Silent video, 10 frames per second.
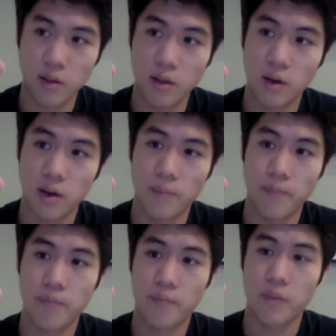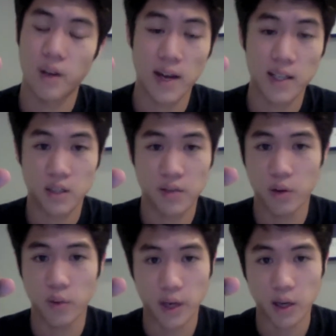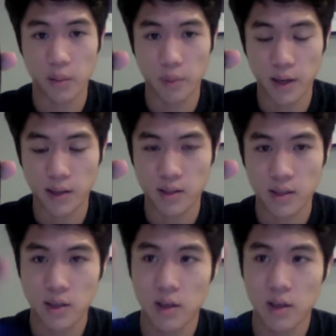Nascita felt right out of the box.